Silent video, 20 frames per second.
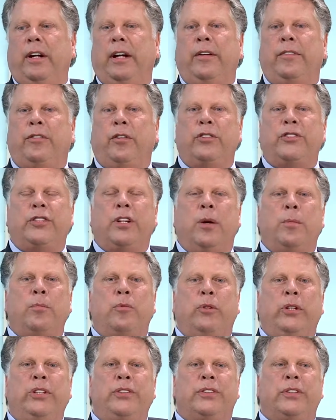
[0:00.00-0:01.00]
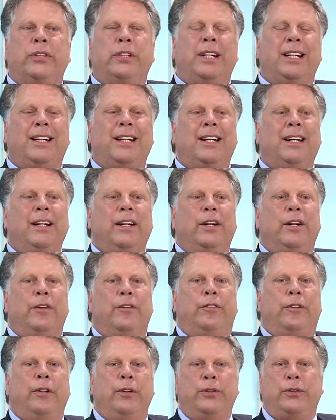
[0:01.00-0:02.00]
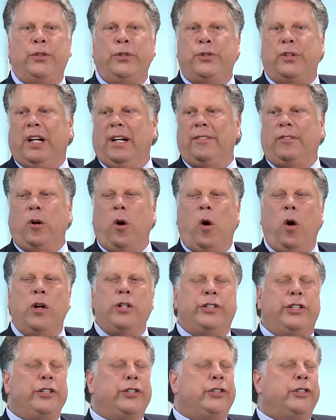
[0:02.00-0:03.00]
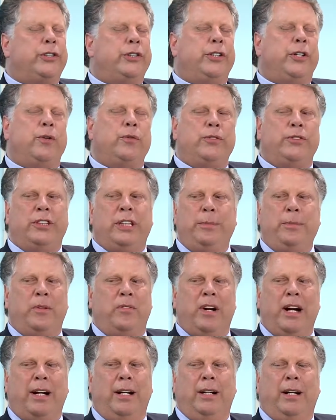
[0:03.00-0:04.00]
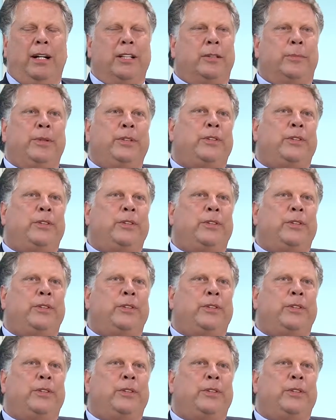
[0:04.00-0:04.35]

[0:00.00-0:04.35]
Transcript: And for some reason, folks who drive cars just don't seem to recognize them.